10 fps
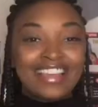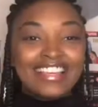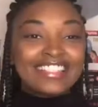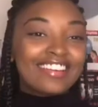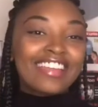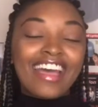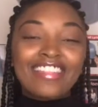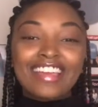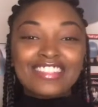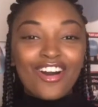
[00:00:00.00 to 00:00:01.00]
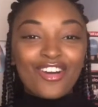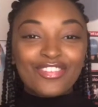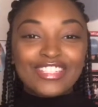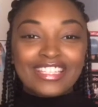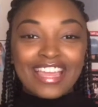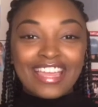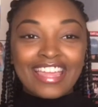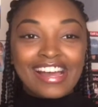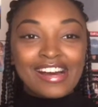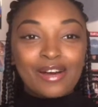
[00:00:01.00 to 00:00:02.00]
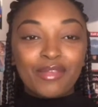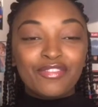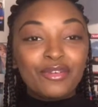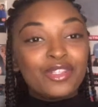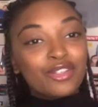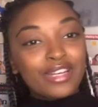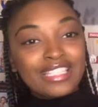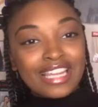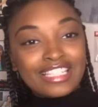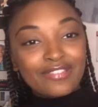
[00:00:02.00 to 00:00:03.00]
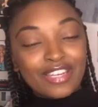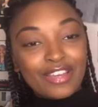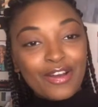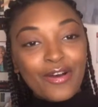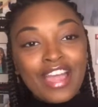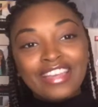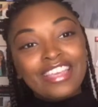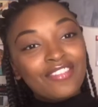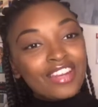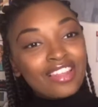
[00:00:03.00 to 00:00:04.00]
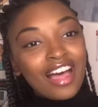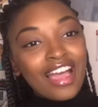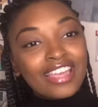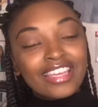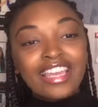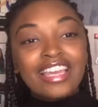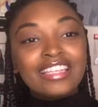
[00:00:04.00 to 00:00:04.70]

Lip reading: So yeah, that's all for today. If you enjoyed today's video, give it a like.